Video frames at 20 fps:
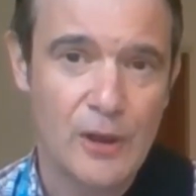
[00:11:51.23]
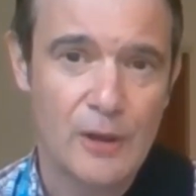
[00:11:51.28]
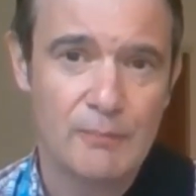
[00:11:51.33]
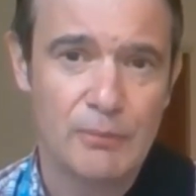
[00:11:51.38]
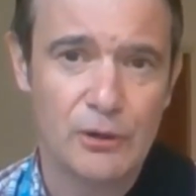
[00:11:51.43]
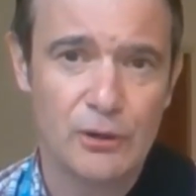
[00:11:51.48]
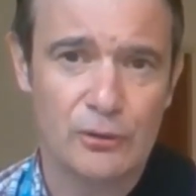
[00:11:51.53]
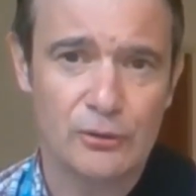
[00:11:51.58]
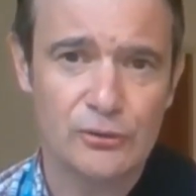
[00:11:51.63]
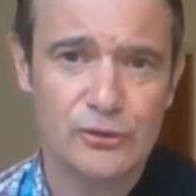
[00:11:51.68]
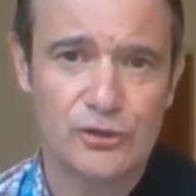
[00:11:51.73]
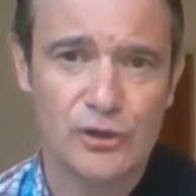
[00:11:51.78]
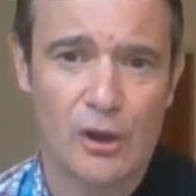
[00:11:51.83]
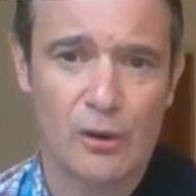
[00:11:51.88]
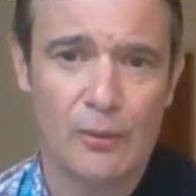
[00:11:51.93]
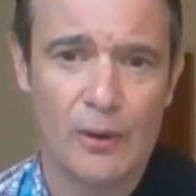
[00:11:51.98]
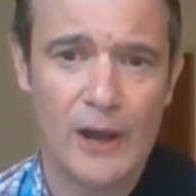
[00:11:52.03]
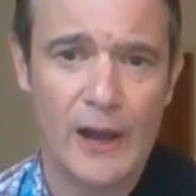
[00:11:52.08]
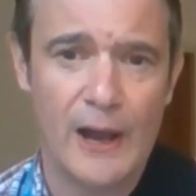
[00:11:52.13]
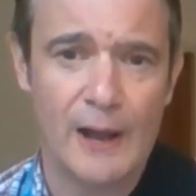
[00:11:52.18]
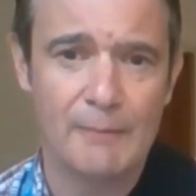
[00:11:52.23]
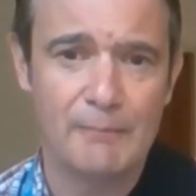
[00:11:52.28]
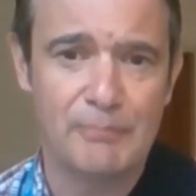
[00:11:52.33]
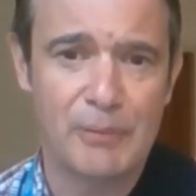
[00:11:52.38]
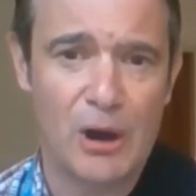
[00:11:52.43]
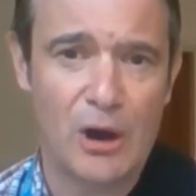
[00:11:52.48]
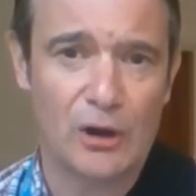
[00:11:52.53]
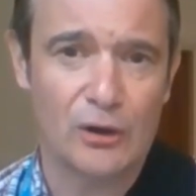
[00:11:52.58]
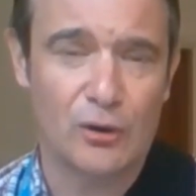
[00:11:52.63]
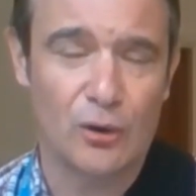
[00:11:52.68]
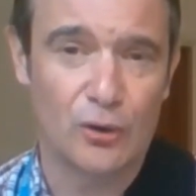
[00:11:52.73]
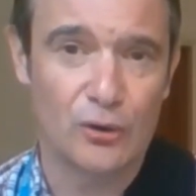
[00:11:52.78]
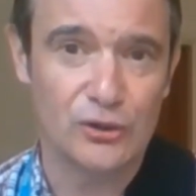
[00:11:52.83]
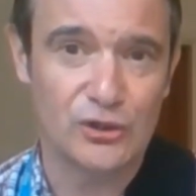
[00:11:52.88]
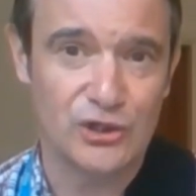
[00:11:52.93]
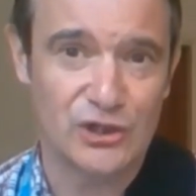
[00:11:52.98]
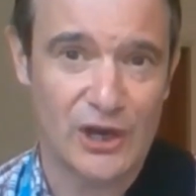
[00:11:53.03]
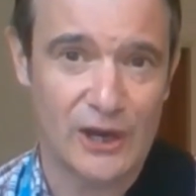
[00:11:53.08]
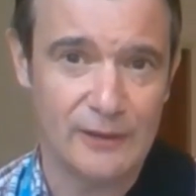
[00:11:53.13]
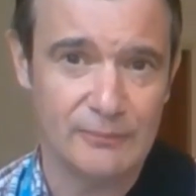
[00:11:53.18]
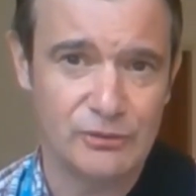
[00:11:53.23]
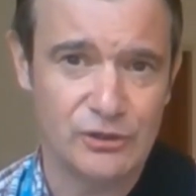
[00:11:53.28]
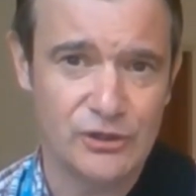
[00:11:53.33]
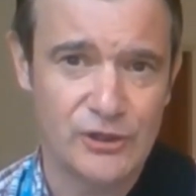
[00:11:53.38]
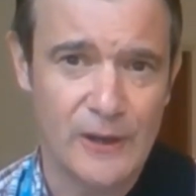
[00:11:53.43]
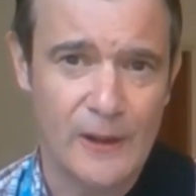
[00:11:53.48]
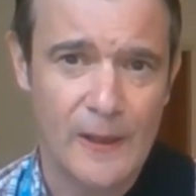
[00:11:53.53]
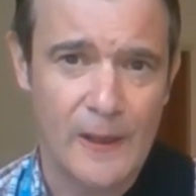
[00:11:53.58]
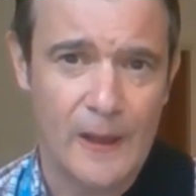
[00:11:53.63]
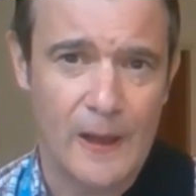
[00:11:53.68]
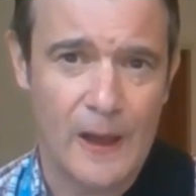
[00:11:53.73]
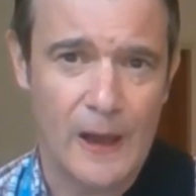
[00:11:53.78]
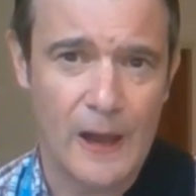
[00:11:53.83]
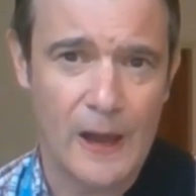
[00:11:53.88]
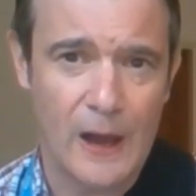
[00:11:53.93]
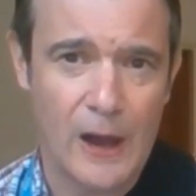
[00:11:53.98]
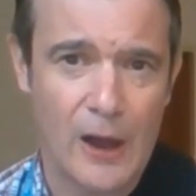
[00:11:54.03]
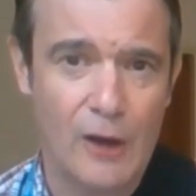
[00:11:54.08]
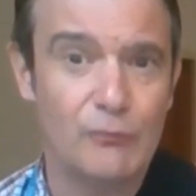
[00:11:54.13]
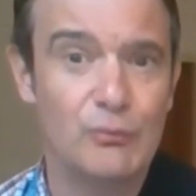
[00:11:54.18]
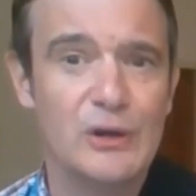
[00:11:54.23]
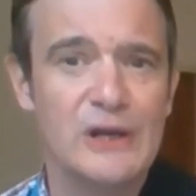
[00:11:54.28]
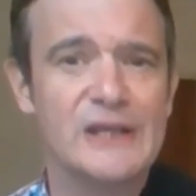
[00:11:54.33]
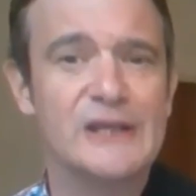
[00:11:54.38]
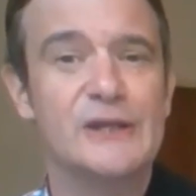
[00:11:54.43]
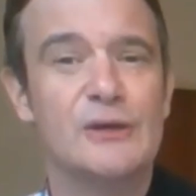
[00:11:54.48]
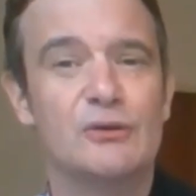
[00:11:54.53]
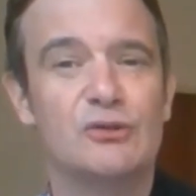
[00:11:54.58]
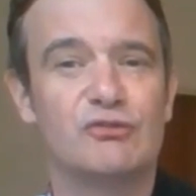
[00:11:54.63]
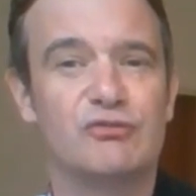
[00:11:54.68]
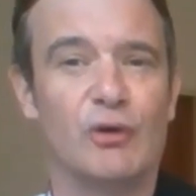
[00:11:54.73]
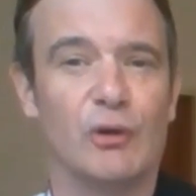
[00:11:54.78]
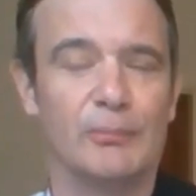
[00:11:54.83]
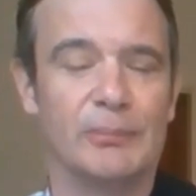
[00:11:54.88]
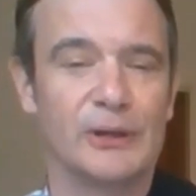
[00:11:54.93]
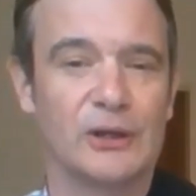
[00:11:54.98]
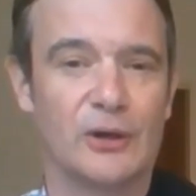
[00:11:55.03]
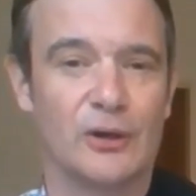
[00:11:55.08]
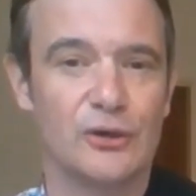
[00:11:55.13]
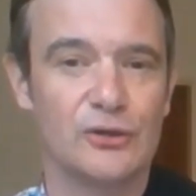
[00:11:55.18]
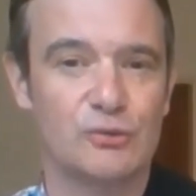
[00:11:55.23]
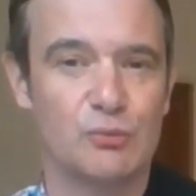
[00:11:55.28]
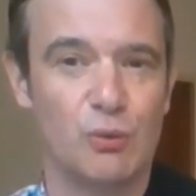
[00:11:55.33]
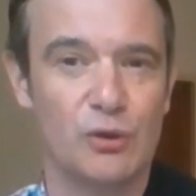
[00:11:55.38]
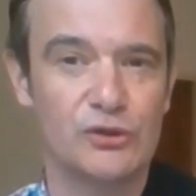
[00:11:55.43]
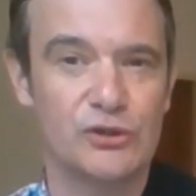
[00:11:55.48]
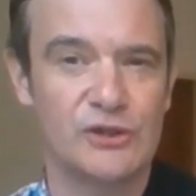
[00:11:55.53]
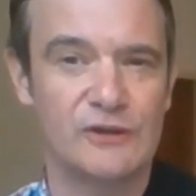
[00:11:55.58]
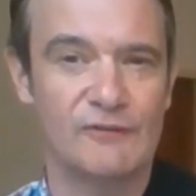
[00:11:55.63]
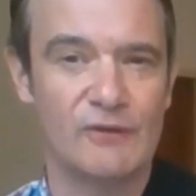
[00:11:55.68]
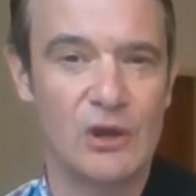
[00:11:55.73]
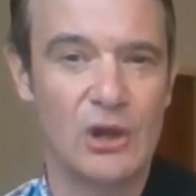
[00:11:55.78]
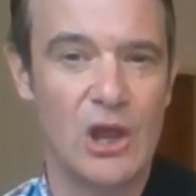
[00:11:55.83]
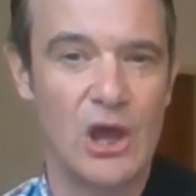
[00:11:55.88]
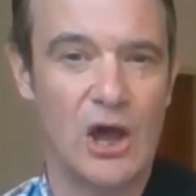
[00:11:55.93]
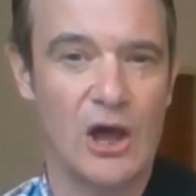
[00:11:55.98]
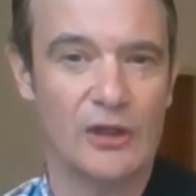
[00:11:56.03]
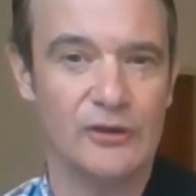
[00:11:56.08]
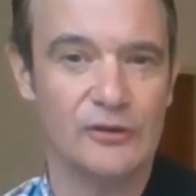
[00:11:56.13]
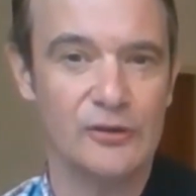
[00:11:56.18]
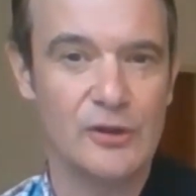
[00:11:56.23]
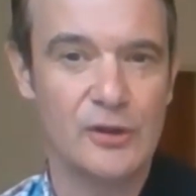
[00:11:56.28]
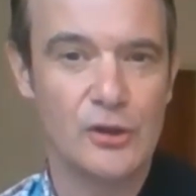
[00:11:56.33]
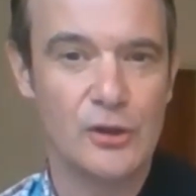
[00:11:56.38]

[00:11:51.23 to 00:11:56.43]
but also bar chord shapes are really useful because once you've learned